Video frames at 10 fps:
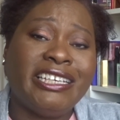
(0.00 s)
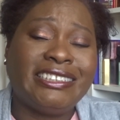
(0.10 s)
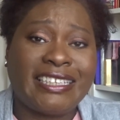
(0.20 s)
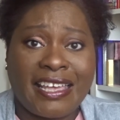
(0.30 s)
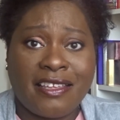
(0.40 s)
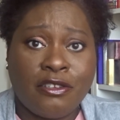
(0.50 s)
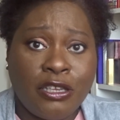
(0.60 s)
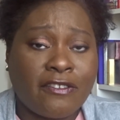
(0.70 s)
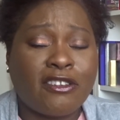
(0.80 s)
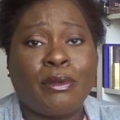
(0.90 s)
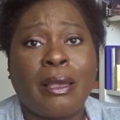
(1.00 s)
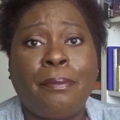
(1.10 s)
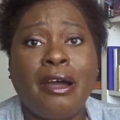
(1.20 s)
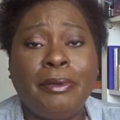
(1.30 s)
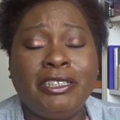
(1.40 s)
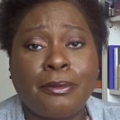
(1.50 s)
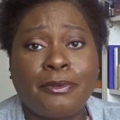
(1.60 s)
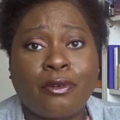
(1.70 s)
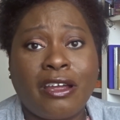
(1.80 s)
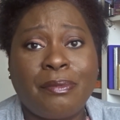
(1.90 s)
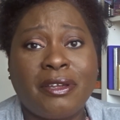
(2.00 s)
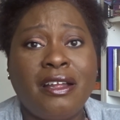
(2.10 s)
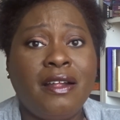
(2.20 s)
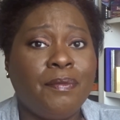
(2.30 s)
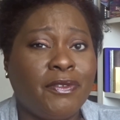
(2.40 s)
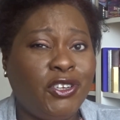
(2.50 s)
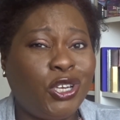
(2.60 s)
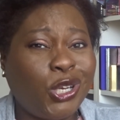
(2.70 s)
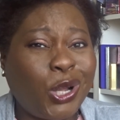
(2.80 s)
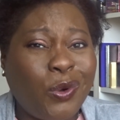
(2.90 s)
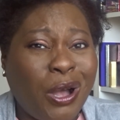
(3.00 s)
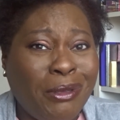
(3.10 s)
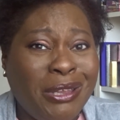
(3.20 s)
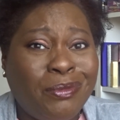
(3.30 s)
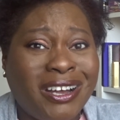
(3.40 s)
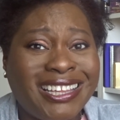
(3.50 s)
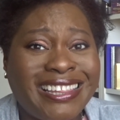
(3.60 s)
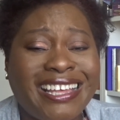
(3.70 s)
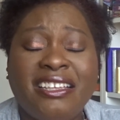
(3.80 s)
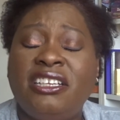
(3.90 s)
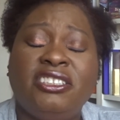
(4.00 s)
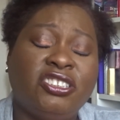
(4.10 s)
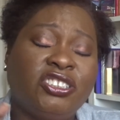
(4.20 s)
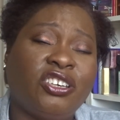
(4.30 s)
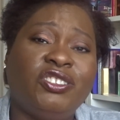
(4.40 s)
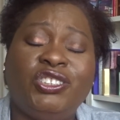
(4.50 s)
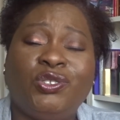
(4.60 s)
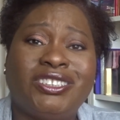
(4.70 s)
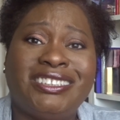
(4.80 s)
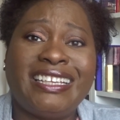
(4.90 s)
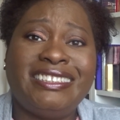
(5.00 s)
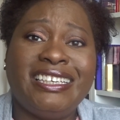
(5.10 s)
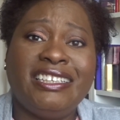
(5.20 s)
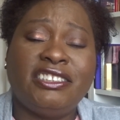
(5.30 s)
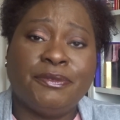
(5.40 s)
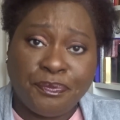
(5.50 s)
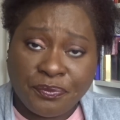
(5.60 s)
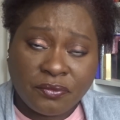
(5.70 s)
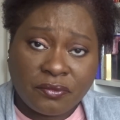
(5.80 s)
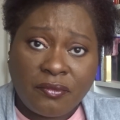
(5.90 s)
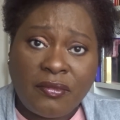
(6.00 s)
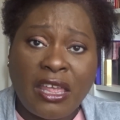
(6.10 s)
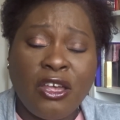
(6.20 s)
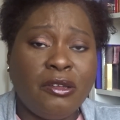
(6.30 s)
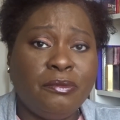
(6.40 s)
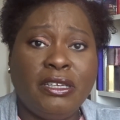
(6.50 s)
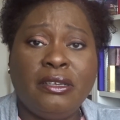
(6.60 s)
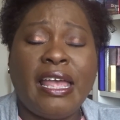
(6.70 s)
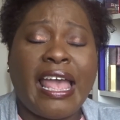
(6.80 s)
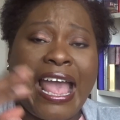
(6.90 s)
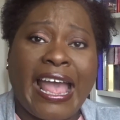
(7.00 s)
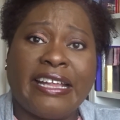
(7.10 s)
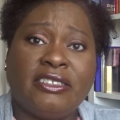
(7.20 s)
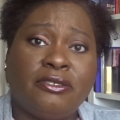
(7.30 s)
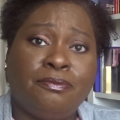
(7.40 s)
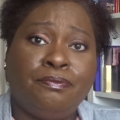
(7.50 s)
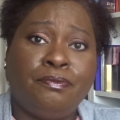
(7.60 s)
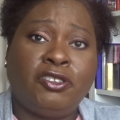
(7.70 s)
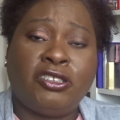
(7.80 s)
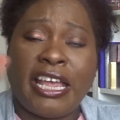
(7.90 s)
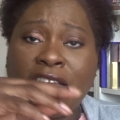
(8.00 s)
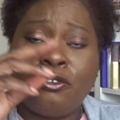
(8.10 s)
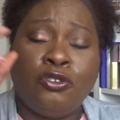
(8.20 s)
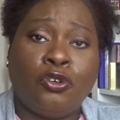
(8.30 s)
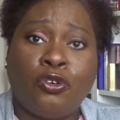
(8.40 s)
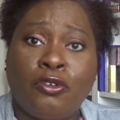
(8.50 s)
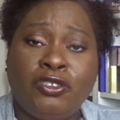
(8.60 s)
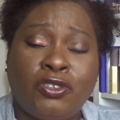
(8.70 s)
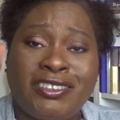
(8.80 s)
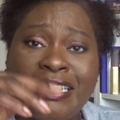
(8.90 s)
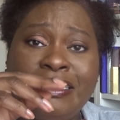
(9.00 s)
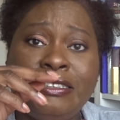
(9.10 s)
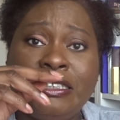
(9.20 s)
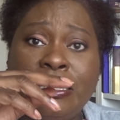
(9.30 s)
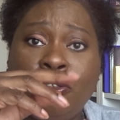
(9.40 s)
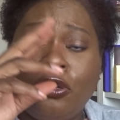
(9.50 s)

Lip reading: I say you have to be a public subscriber. If you don't know what I mean by that, just go to your settings and check your settings,